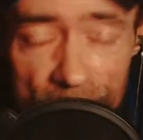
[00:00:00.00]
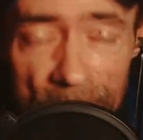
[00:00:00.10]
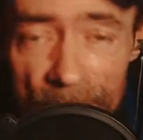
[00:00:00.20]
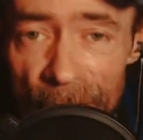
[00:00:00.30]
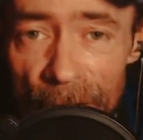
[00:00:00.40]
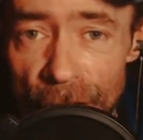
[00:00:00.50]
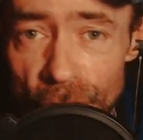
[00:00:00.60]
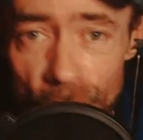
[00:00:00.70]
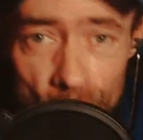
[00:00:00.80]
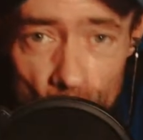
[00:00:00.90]
Maybe the odd
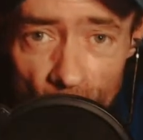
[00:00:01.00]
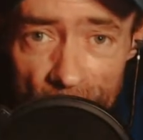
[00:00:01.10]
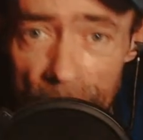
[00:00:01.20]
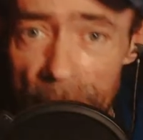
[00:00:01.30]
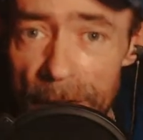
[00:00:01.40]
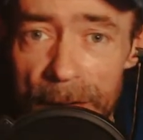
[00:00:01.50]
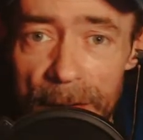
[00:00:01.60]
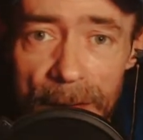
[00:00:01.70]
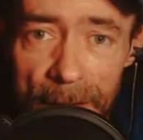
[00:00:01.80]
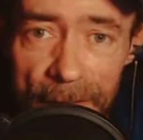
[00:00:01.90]
tutorial,
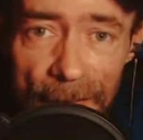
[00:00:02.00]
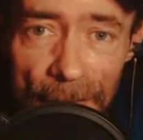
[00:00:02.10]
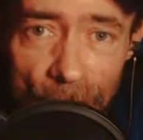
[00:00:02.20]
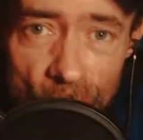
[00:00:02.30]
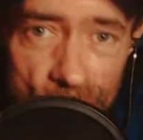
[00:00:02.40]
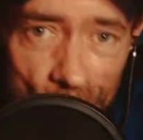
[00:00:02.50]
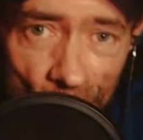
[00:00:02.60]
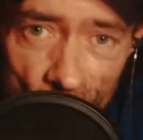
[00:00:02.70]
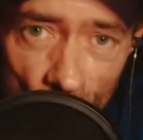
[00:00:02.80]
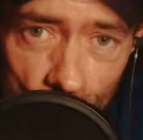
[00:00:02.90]
how to use
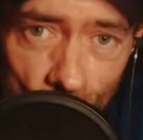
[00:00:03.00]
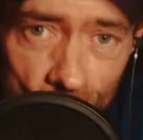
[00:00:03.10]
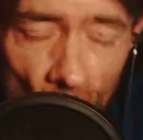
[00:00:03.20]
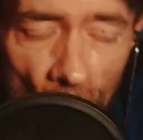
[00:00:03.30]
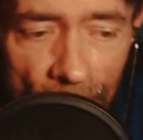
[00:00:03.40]
Photoshop.